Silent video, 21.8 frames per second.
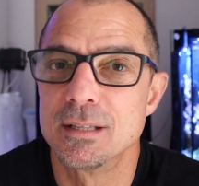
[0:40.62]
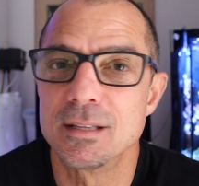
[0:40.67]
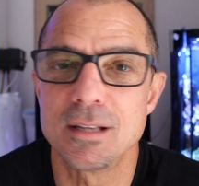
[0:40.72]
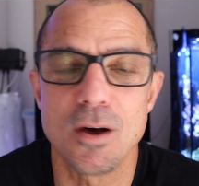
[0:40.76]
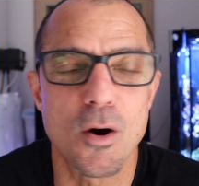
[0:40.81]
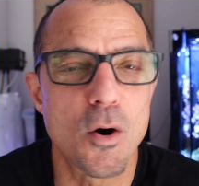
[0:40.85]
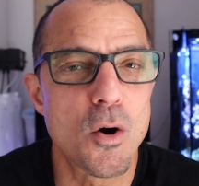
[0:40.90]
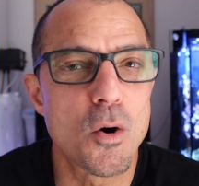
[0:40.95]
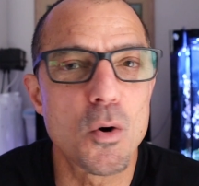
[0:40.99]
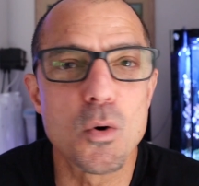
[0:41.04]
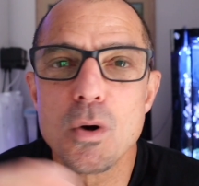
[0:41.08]
the
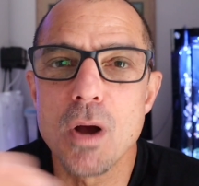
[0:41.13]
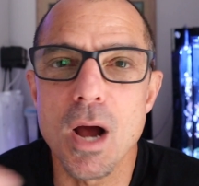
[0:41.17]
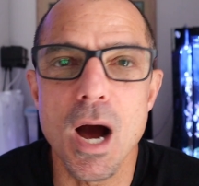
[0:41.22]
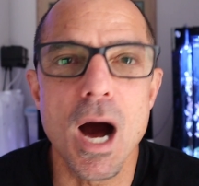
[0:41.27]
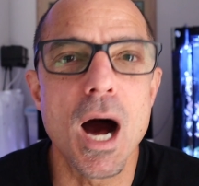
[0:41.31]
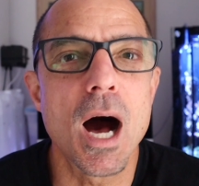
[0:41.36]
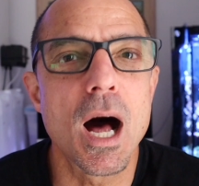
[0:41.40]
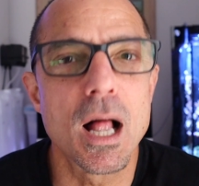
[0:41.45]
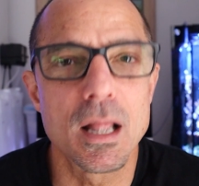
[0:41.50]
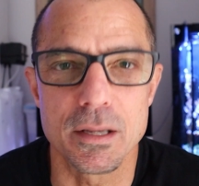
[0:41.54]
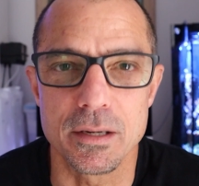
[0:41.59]
whole
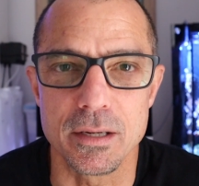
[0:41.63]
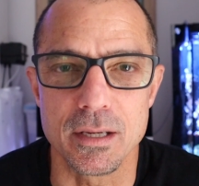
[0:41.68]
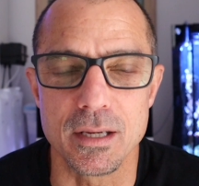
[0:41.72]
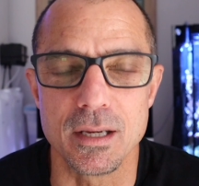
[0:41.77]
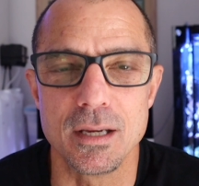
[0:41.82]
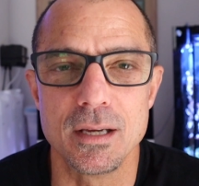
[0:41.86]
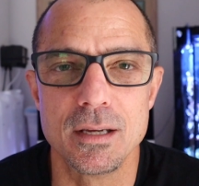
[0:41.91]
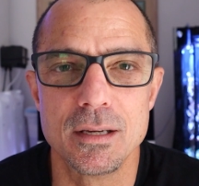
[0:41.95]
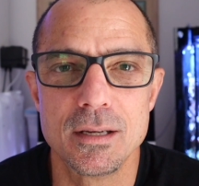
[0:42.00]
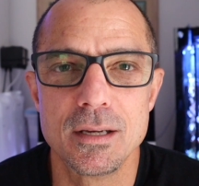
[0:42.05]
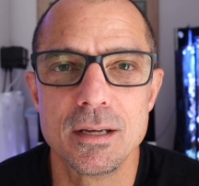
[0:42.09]

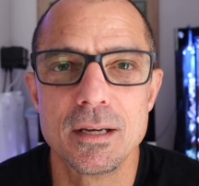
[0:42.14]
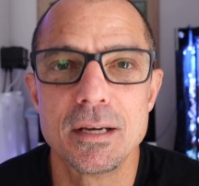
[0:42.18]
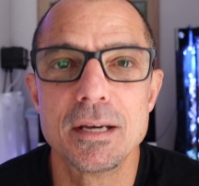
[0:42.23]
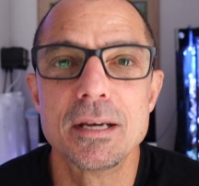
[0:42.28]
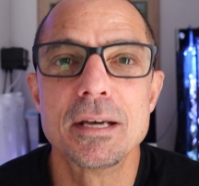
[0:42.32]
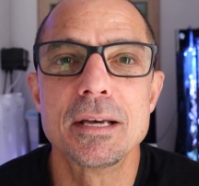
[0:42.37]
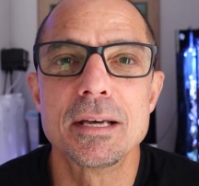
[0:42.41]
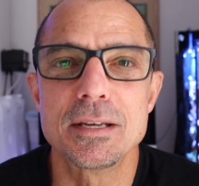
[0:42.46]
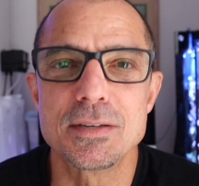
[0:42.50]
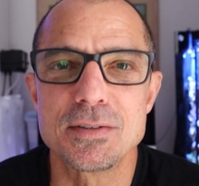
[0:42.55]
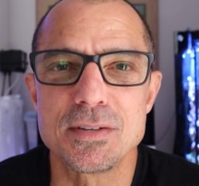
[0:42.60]
colony,
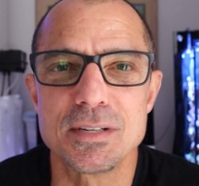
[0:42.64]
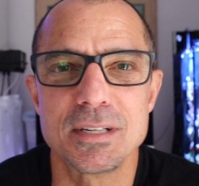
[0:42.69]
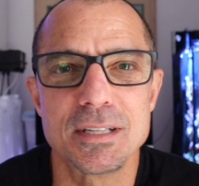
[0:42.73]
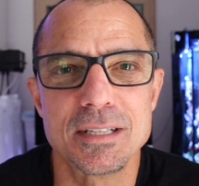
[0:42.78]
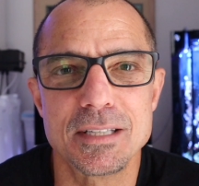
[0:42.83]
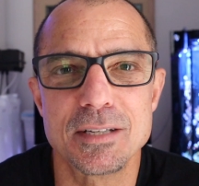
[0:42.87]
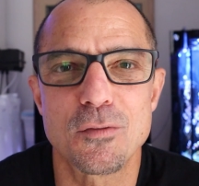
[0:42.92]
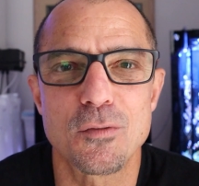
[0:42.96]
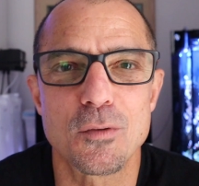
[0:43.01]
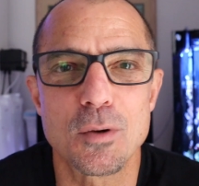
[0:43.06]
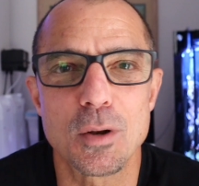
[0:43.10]
is in a
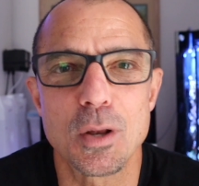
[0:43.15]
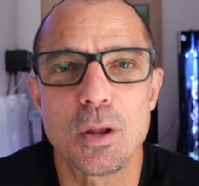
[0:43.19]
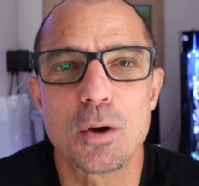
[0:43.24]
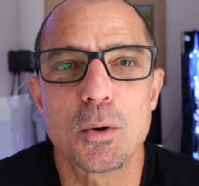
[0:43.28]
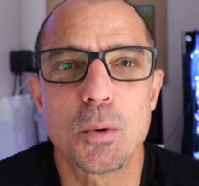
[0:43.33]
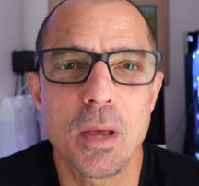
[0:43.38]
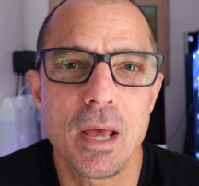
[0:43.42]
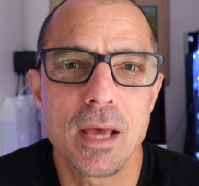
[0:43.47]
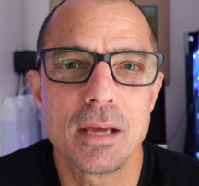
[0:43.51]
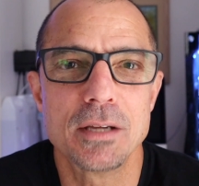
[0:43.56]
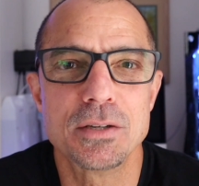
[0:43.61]
different
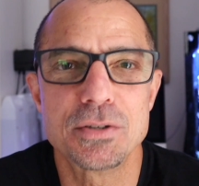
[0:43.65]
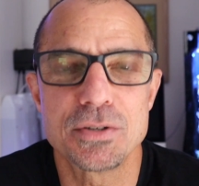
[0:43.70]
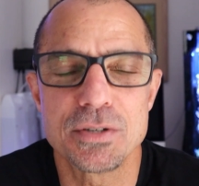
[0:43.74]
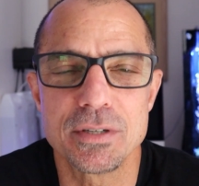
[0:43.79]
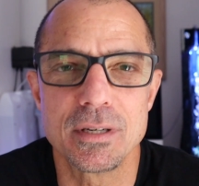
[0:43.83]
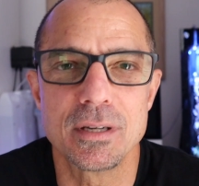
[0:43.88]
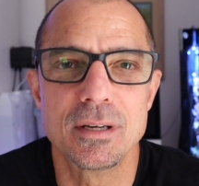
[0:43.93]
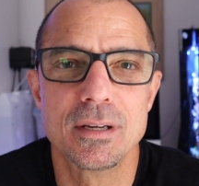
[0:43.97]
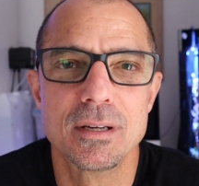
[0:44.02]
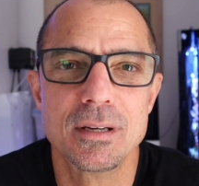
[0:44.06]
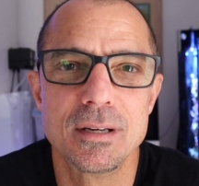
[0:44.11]

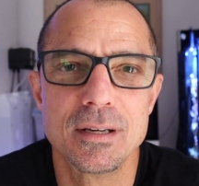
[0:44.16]
location.